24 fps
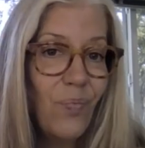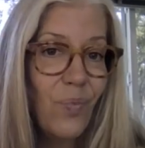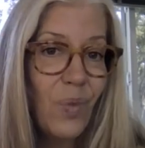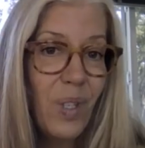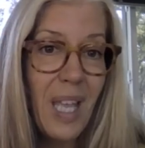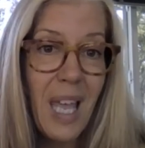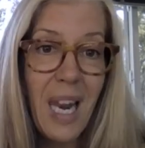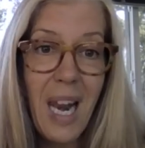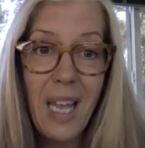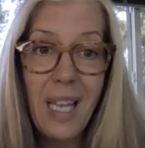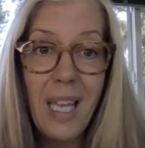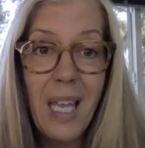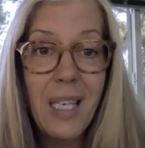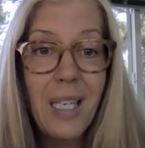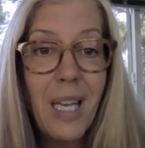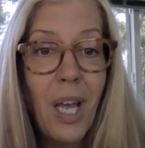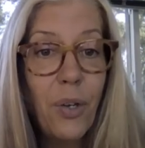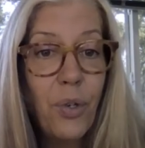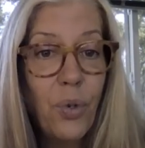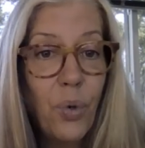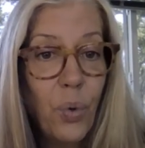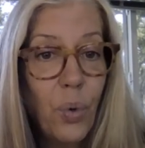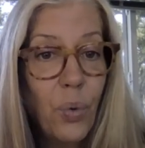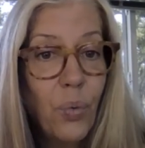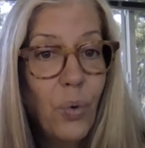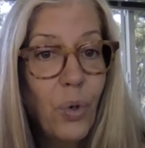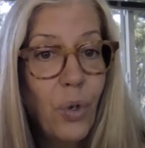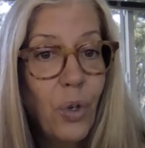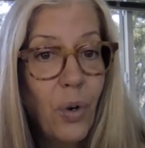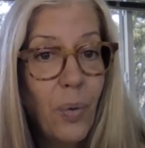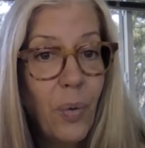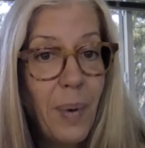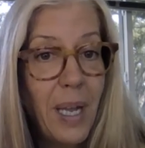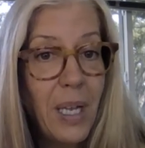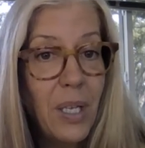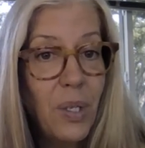can I get down to a root
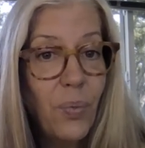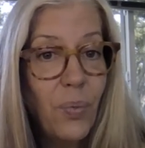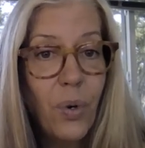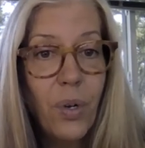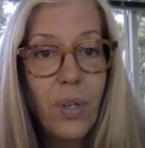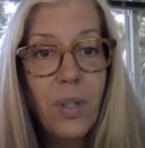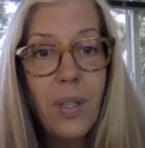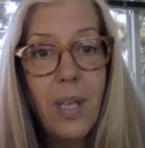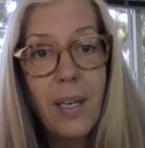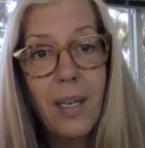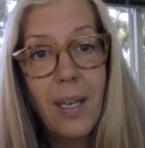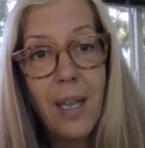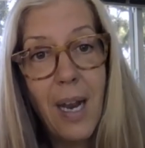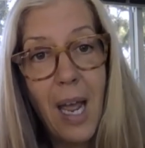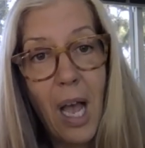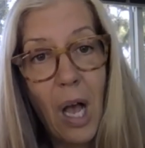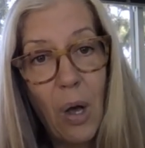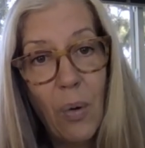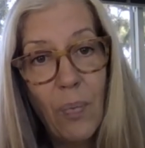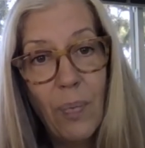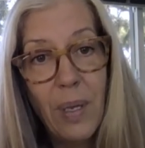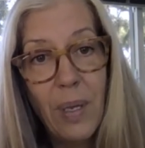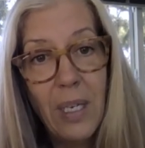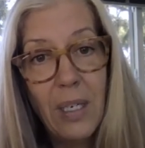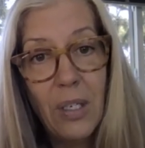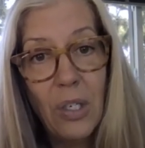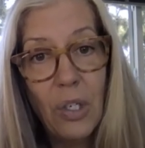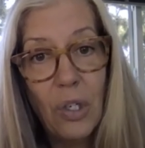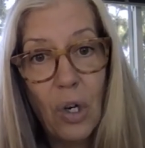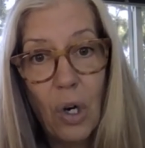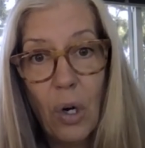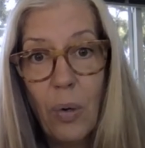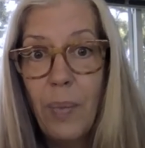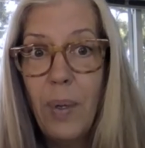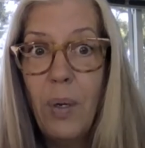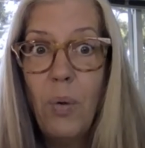or base word that can help me
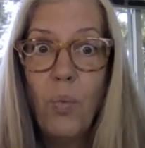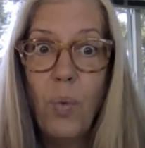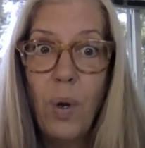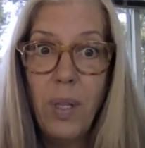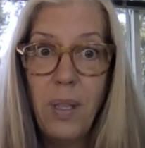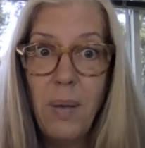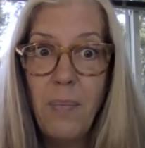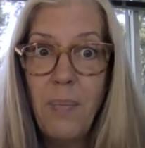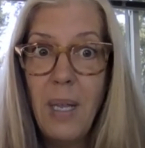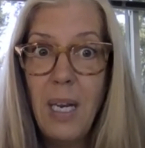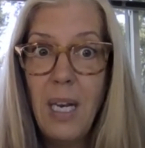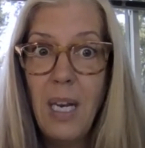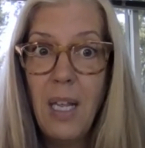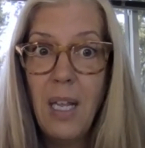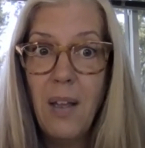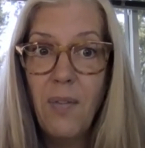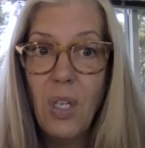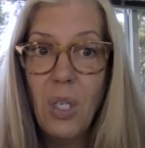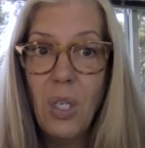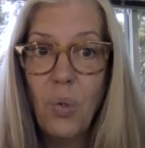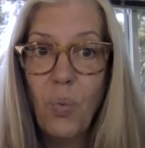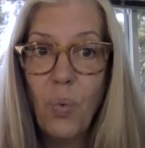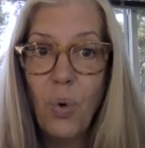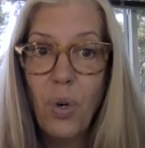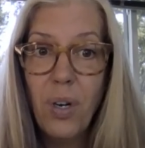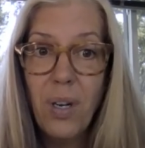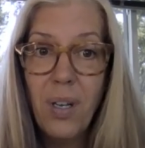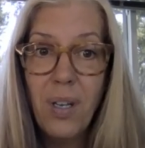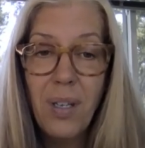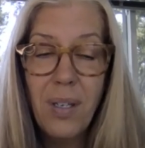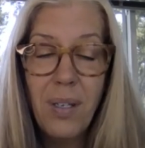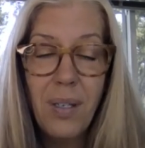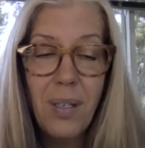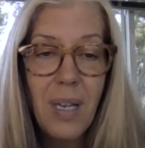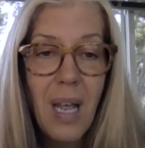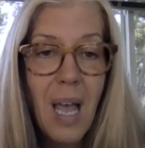determine what the meaning of this word
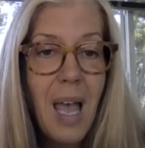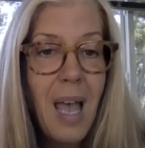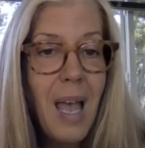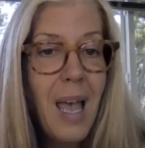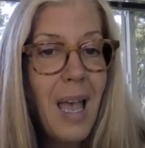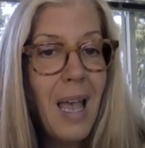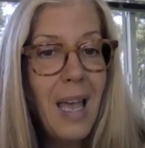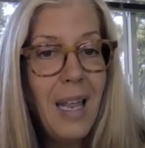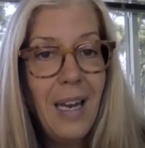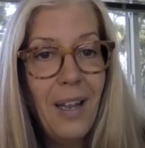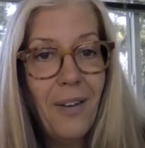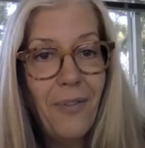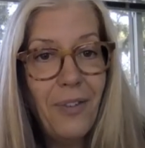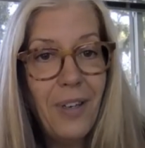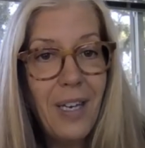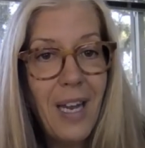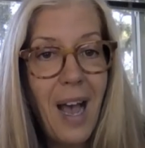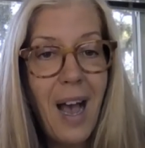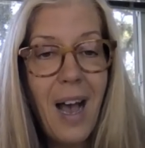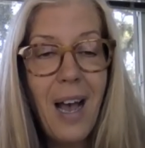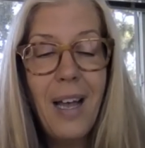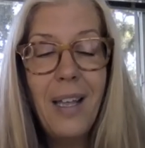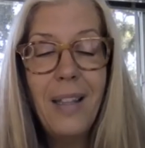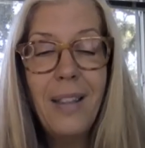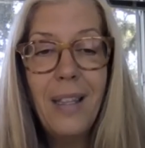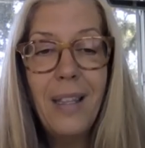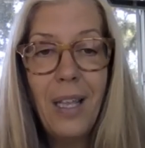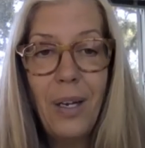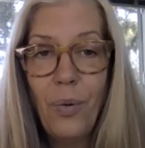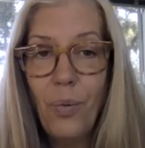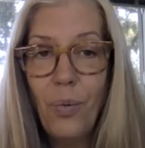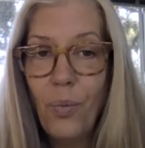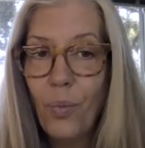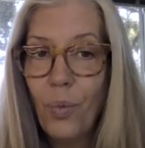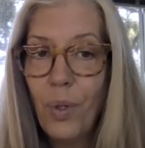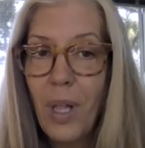is? And if not,
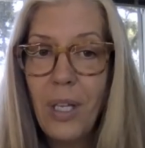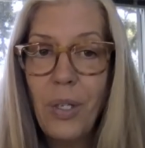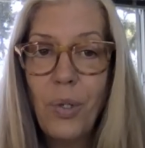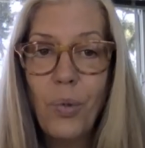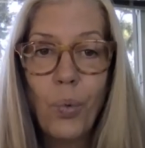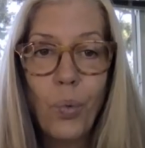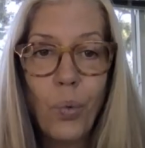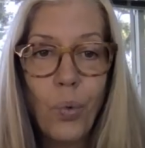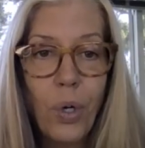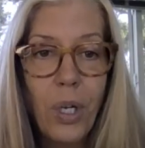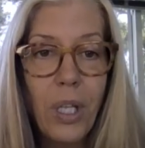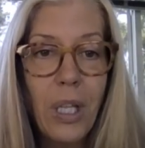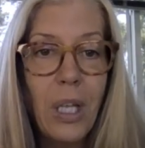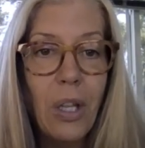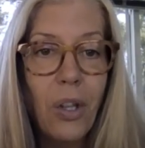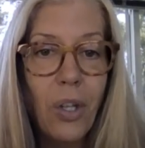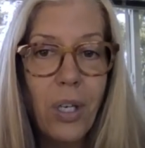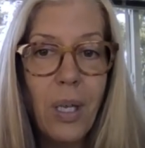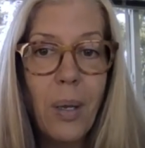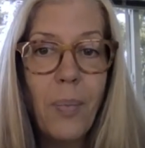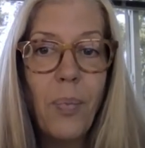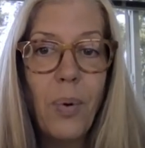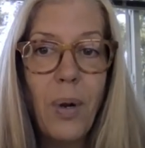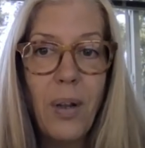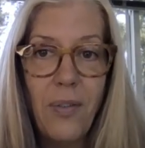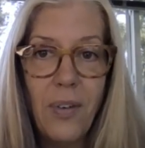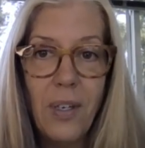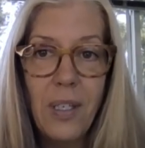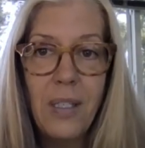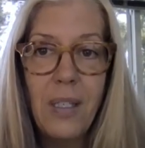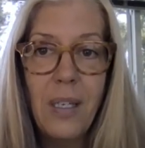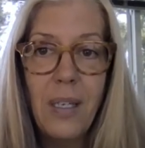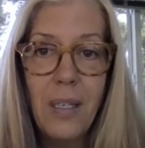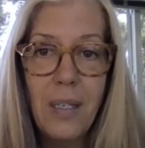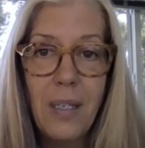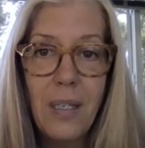then let's really look at
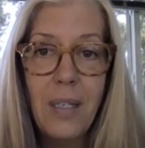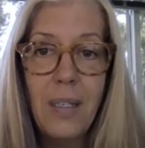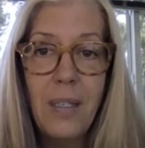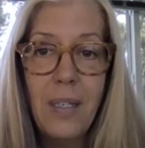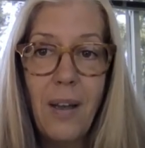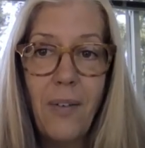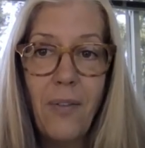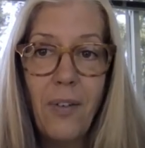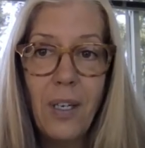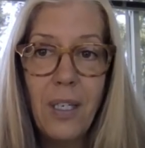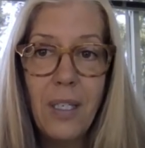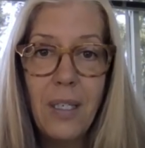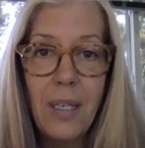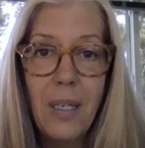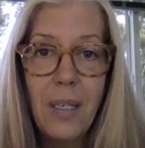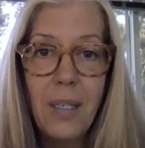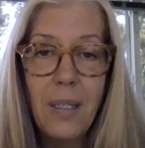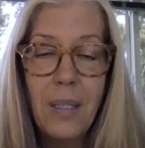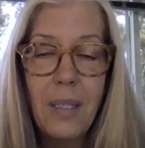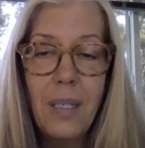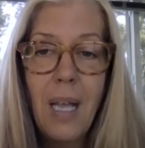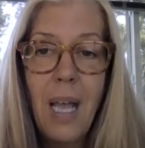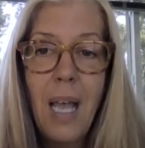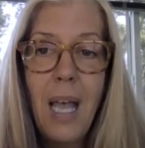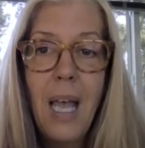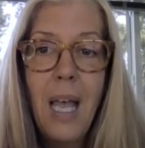prefixes and suffixes.